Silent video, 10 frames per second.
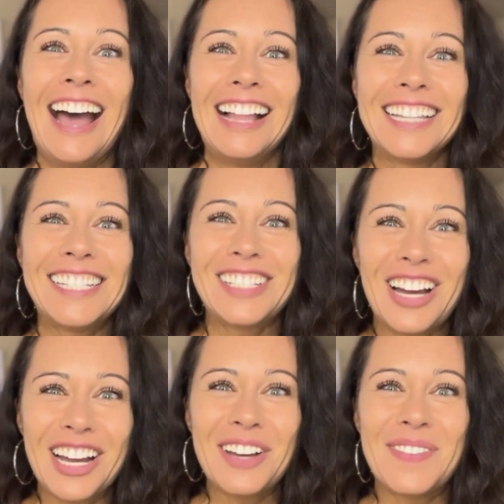let's
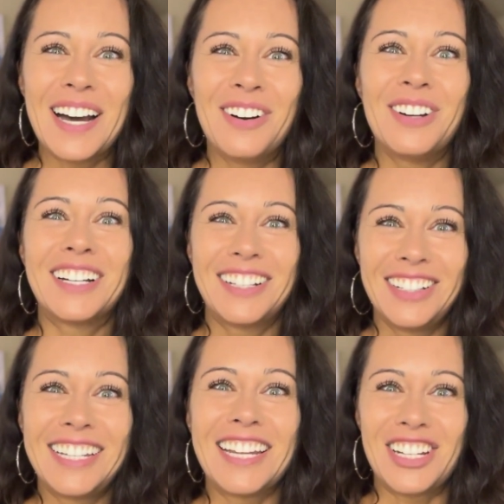talk about
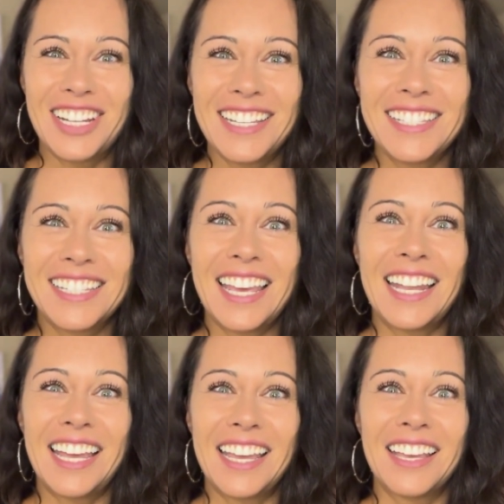clinicians
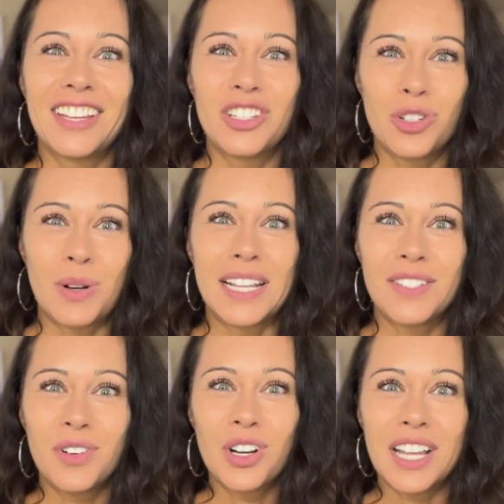getting
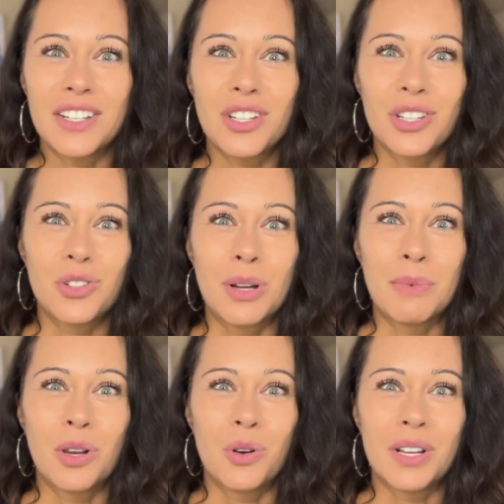transferred into the
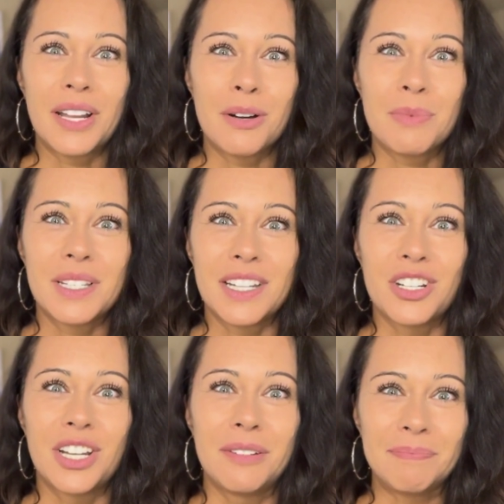treatment coordinator
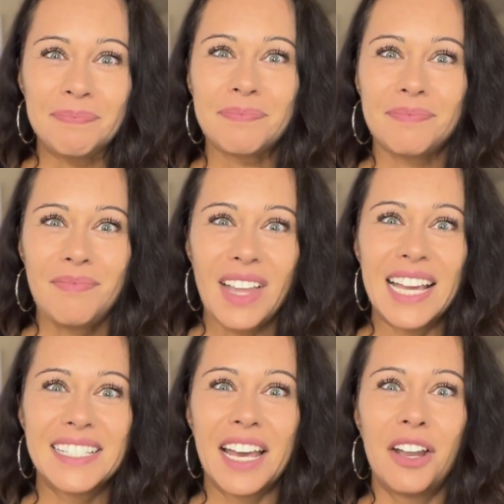position
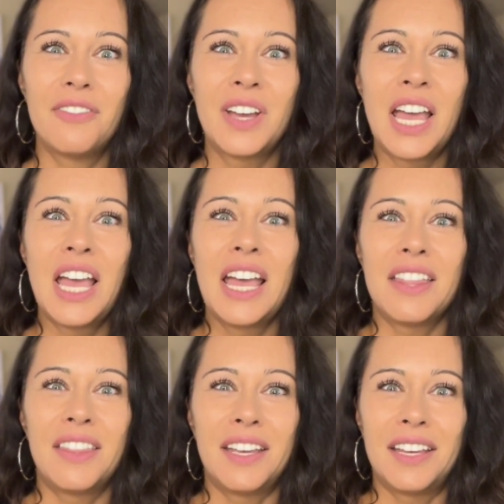as kind of
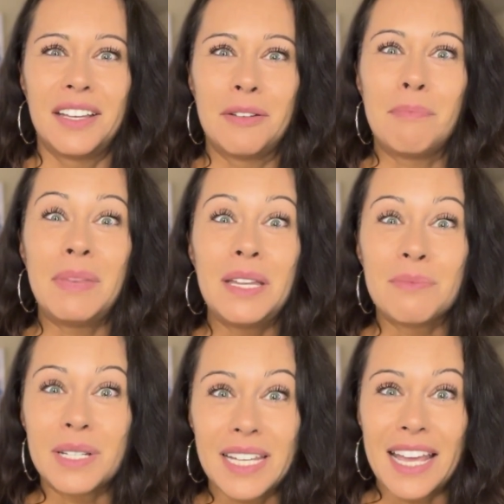the meat and
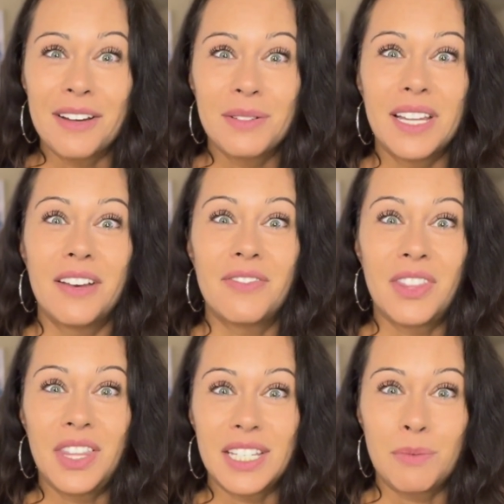potatoes of
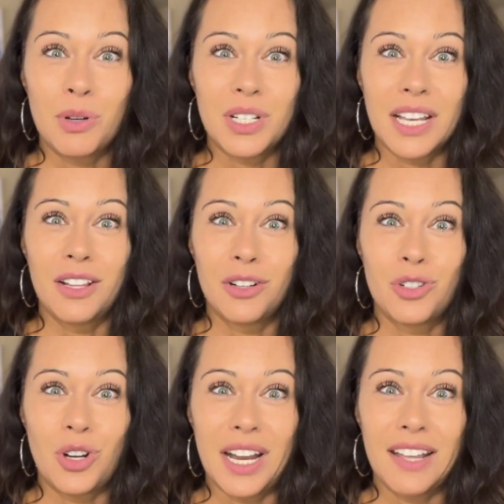this particular
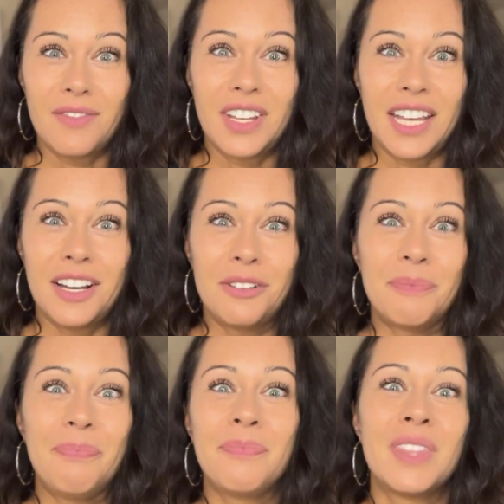training video.
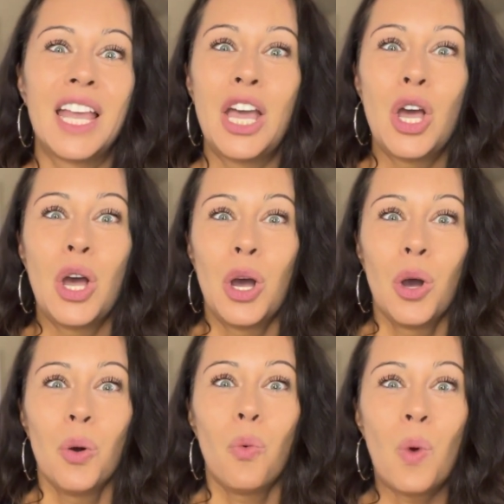
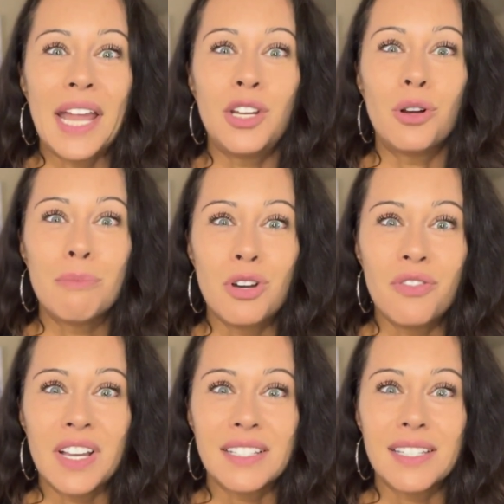When you're
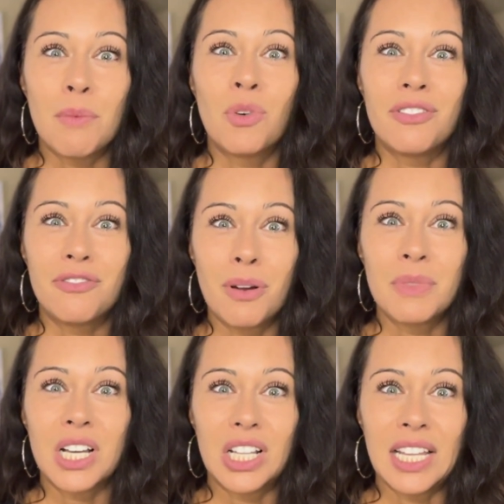moving someone from
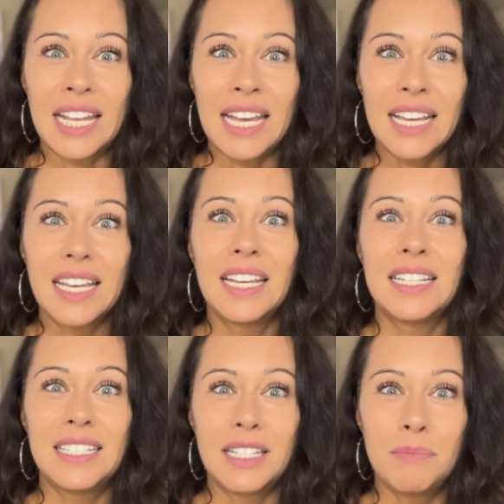the clinic
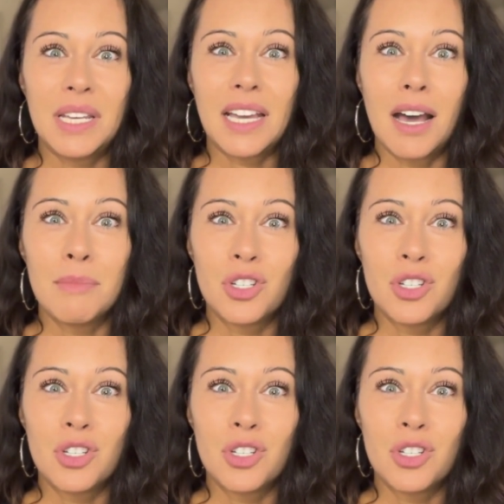to become a